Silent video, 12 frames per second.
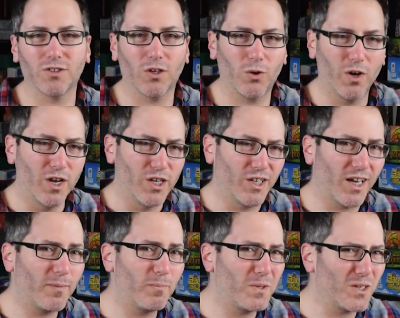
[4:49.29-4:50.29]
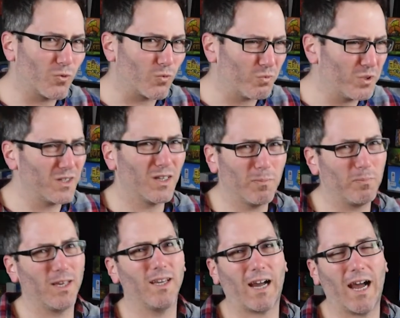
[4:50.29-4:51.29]
So you got to be a really
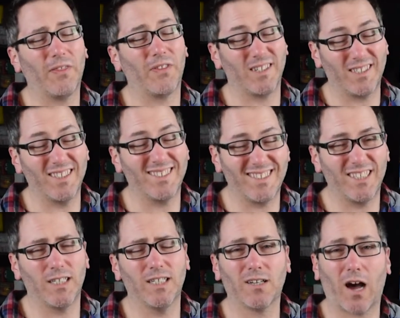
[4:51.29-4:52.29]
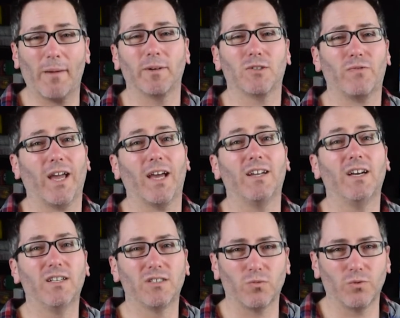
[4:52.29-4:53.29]
big, I think, DC Comics fan
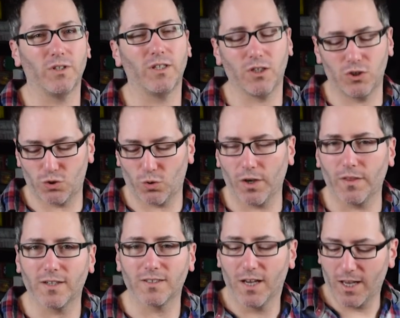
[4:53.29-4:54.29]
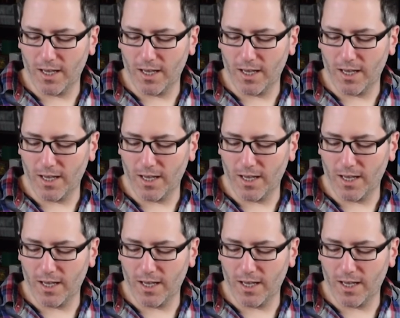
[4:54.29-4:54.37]
to really enjoy this.